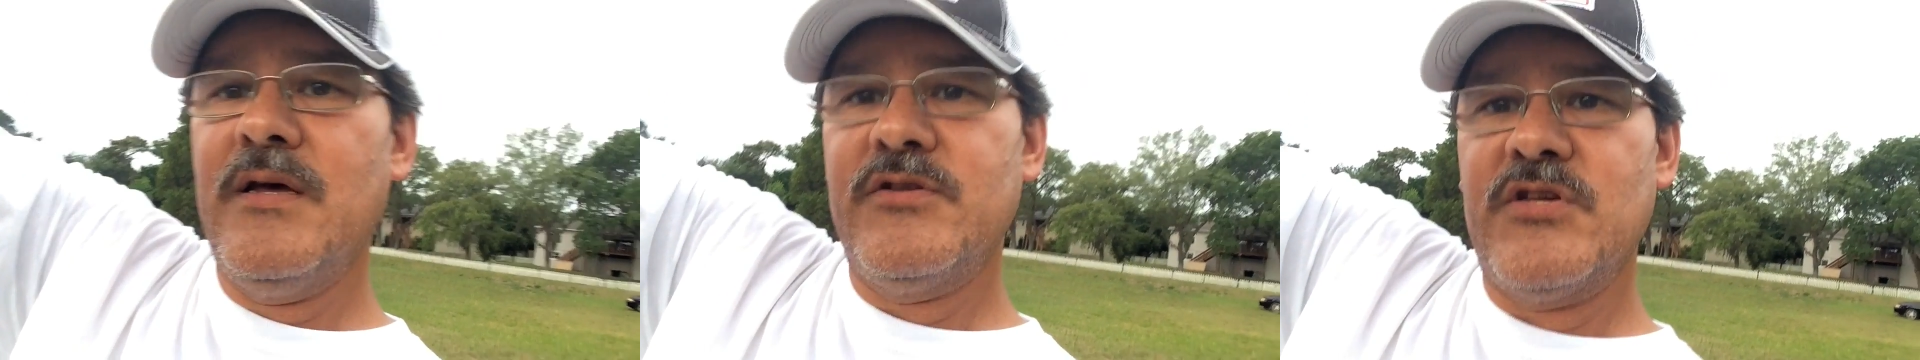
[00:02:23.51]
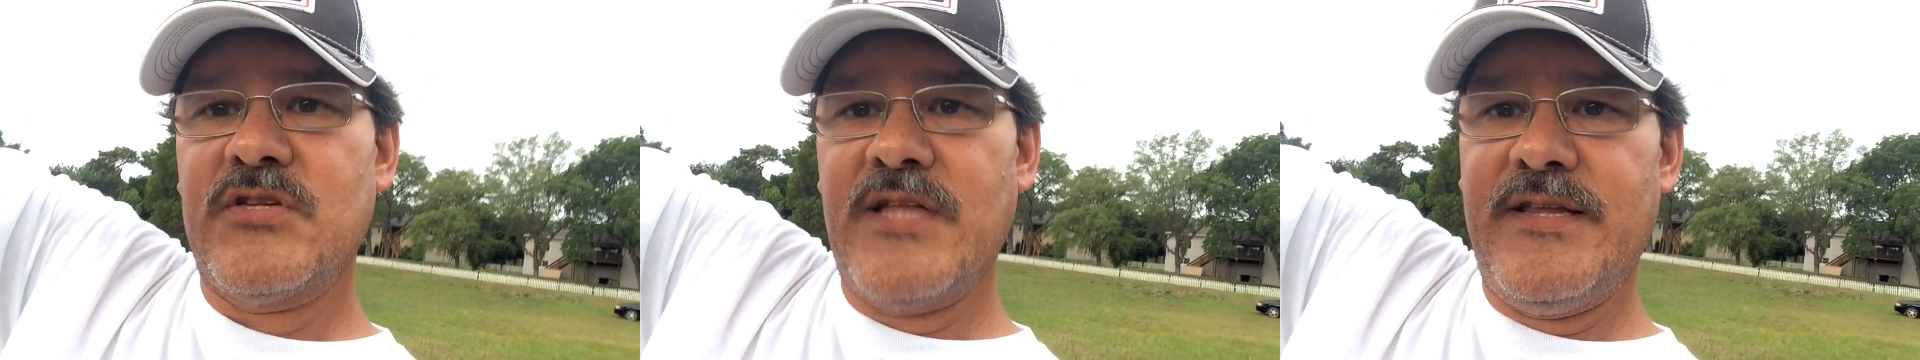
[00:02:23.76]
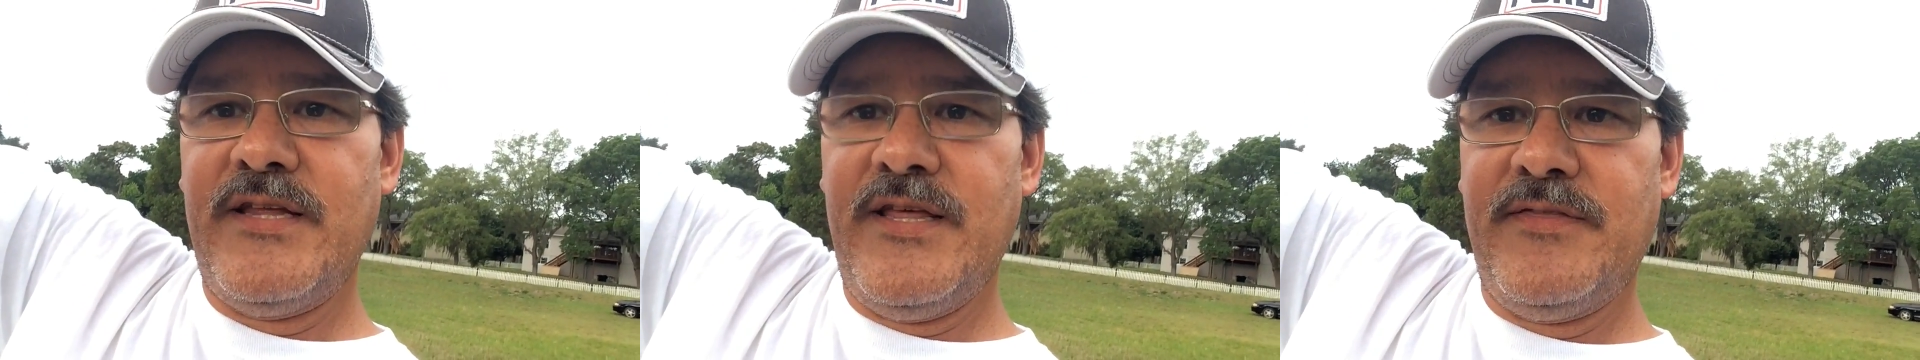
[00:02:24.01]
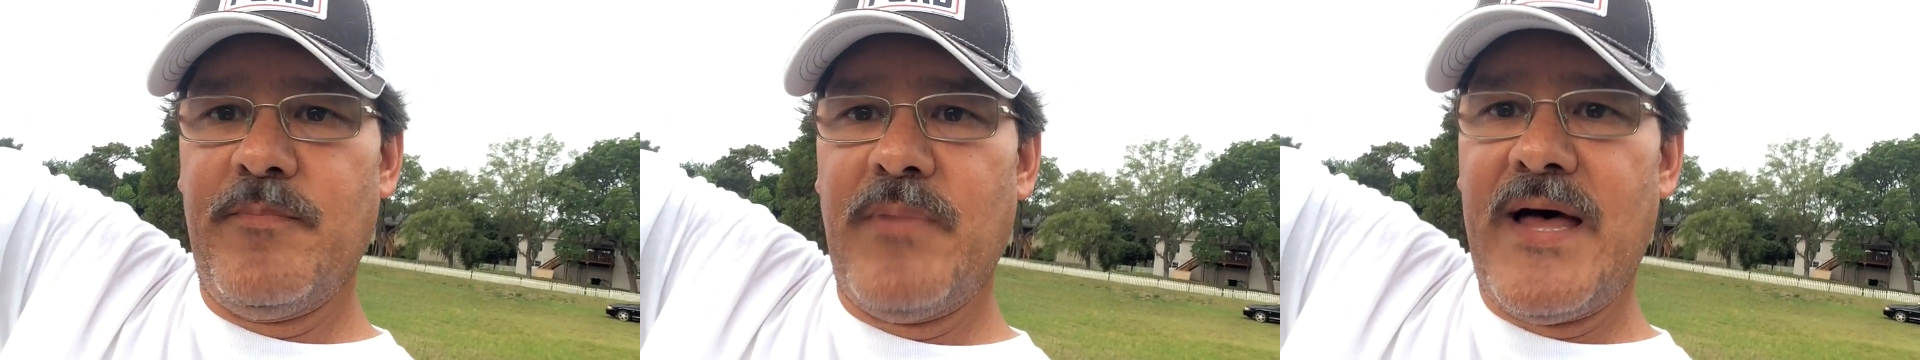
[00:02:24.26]
just letting it
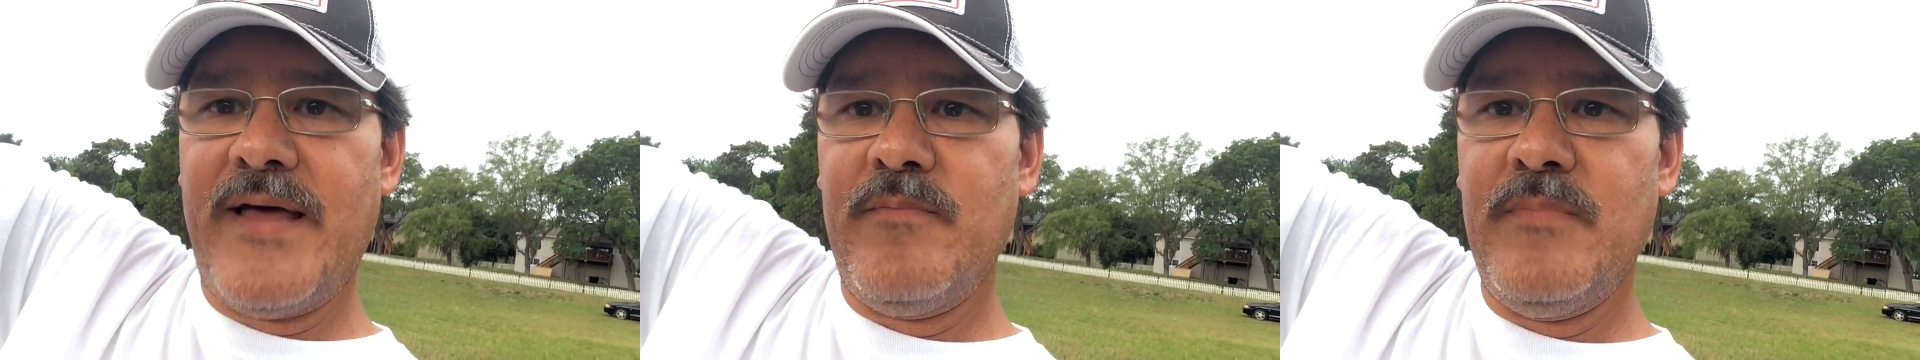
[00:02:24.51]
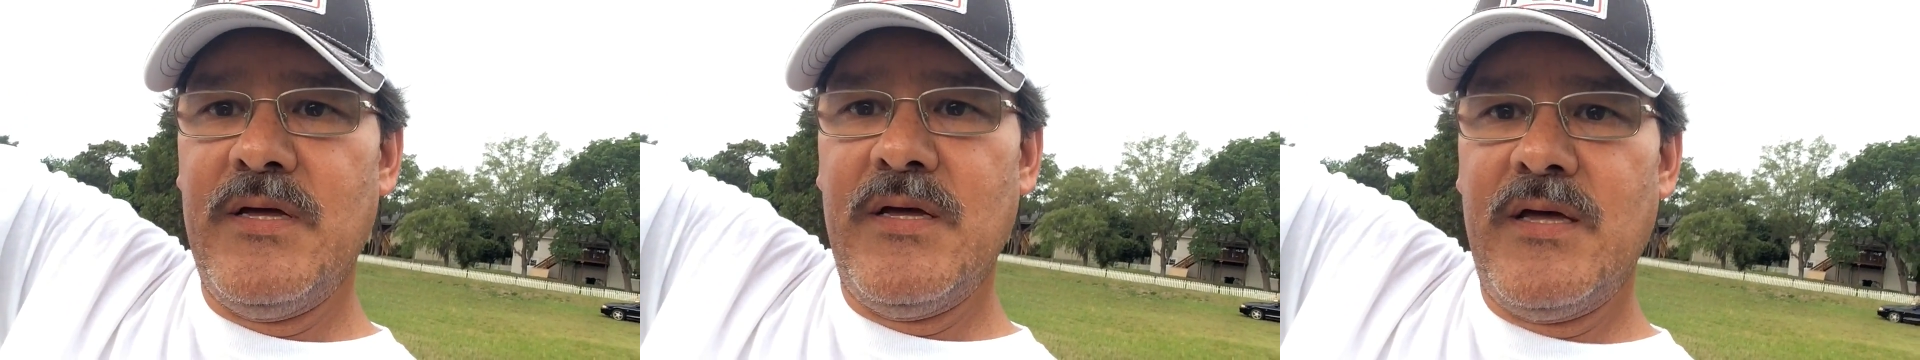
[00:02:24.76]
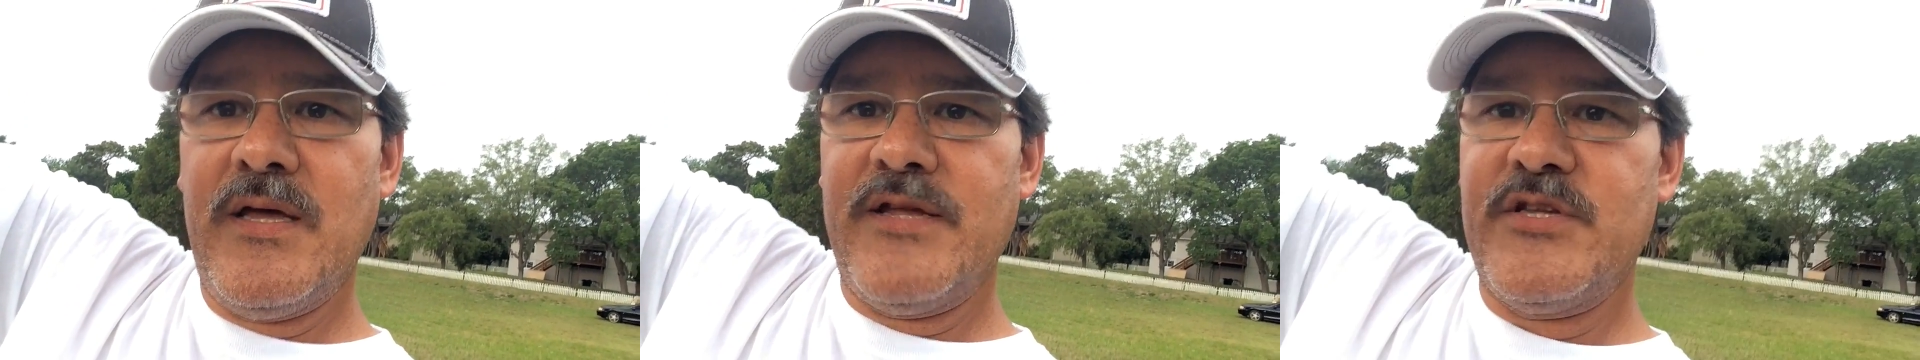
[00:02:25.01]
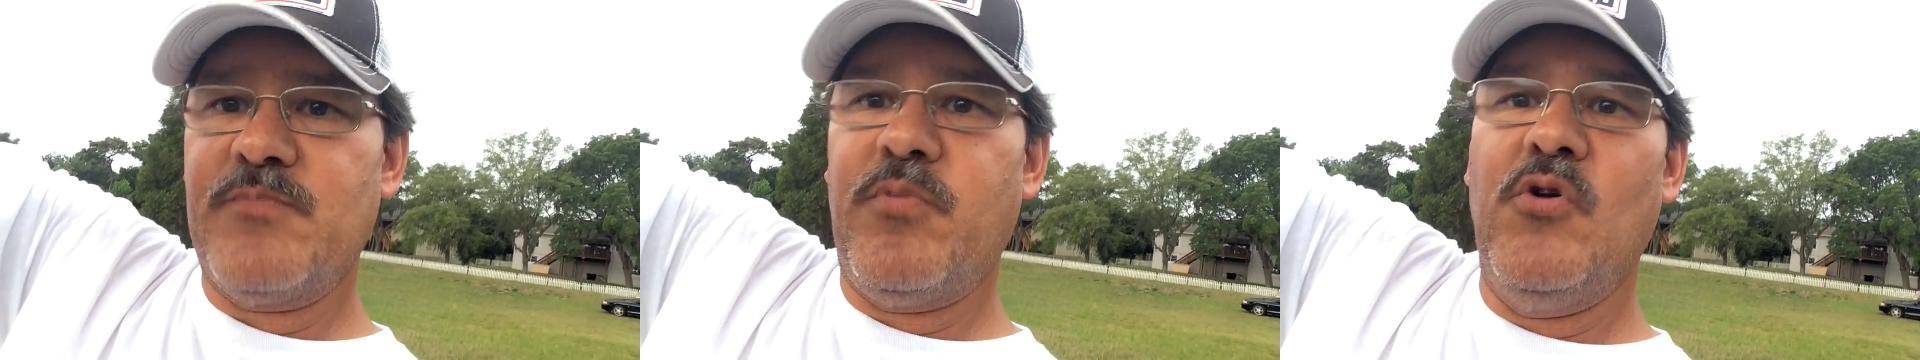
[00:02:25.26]
hit the bottom
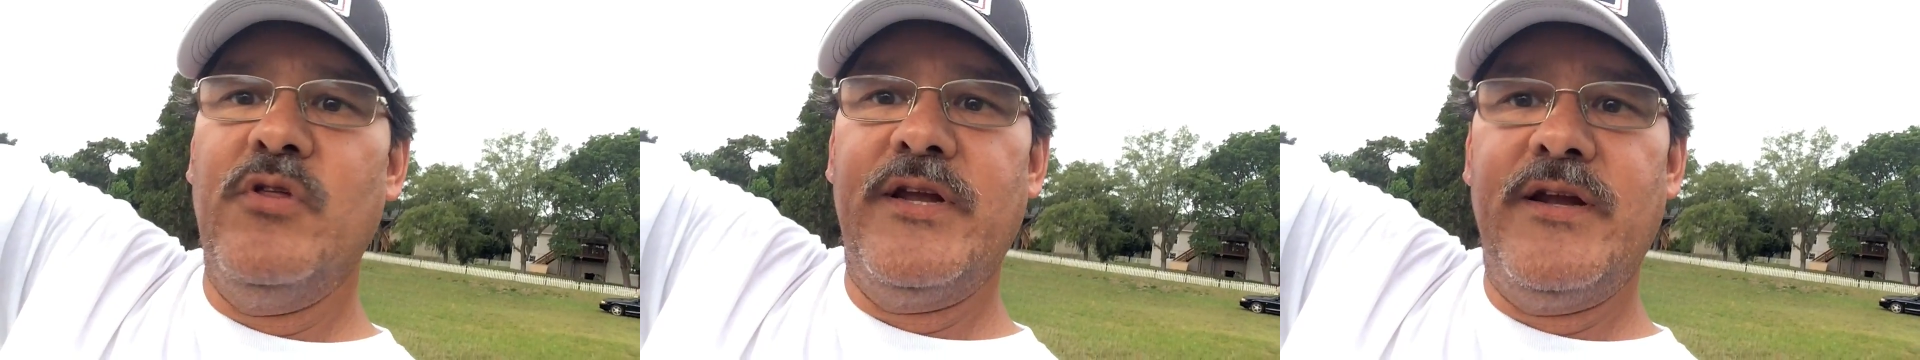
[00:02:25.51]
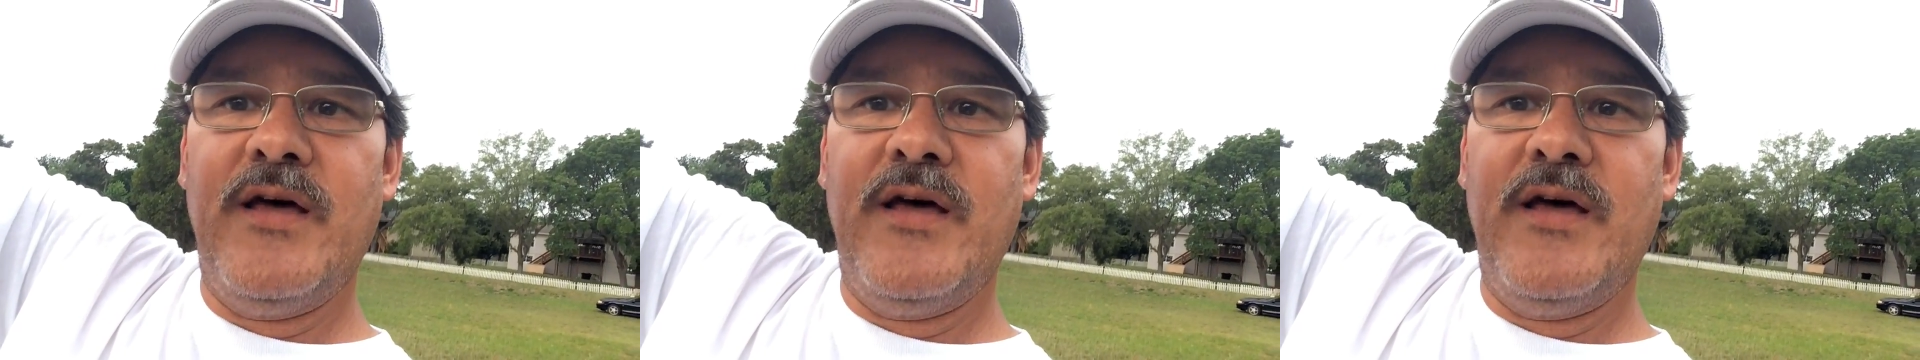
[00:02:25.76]
and just pulling